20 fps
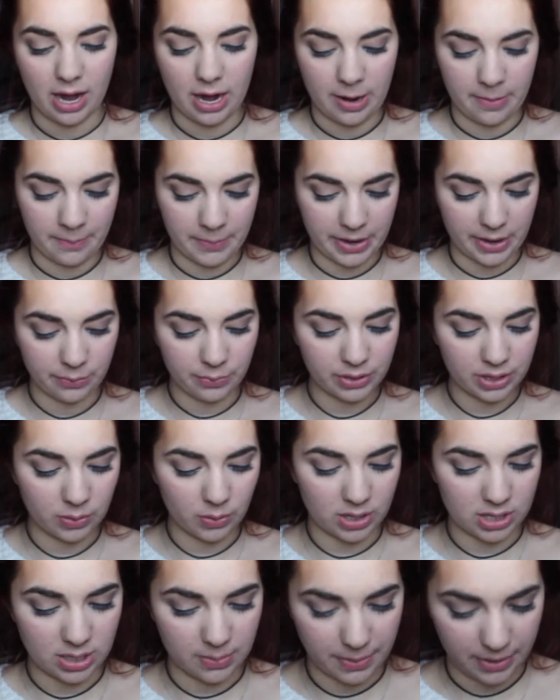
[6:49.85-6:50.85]
Um, but I really
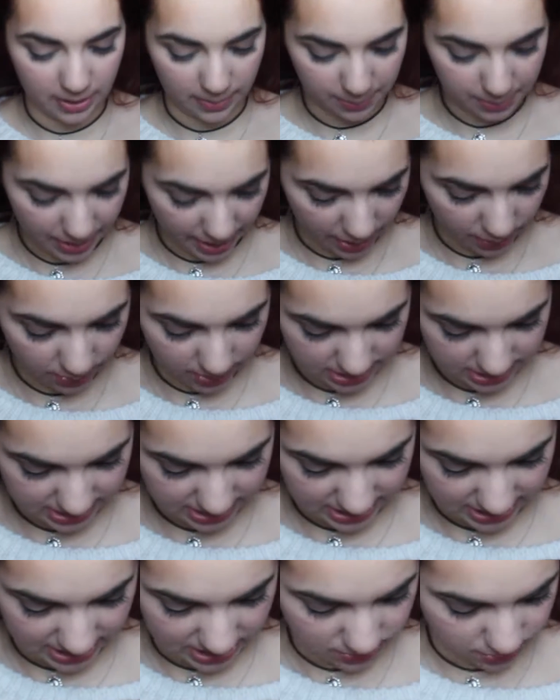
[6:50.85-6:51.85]
wanted a pair of black
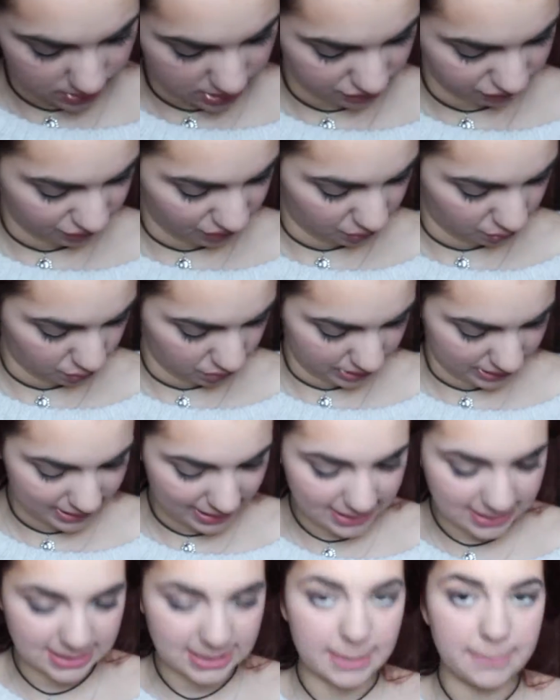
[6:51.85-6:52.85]
ones, and these ones fit really
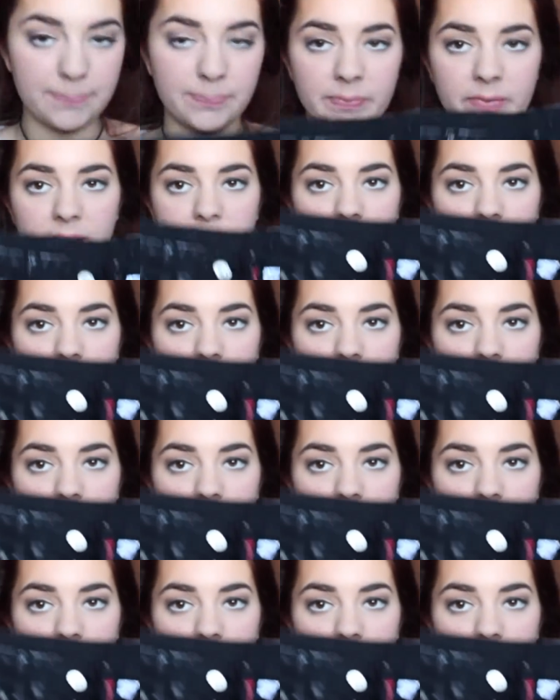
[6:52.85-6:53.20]
nicely.